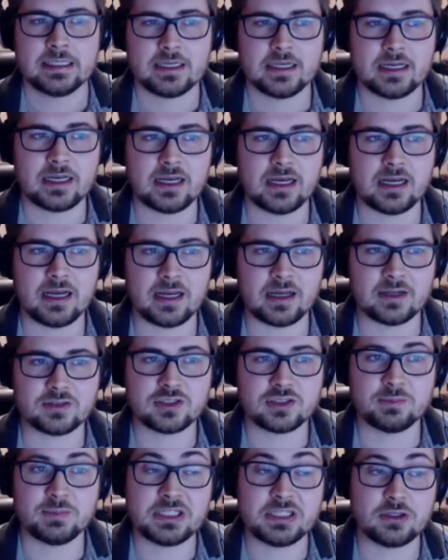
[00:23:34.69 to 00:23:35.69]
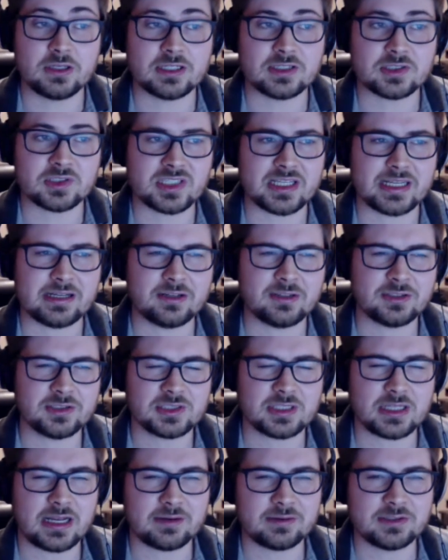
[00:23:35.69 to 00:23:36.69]
to be good at
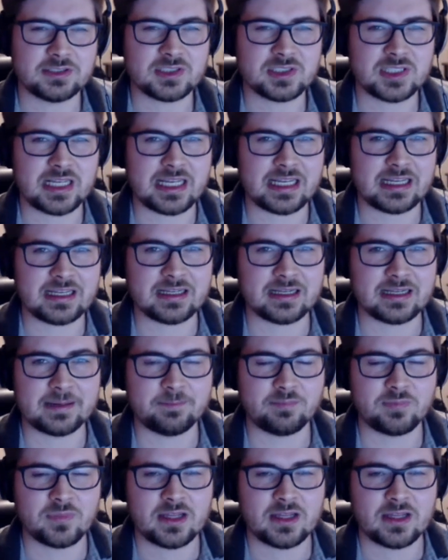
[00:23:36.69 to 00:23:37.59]
sales, I would say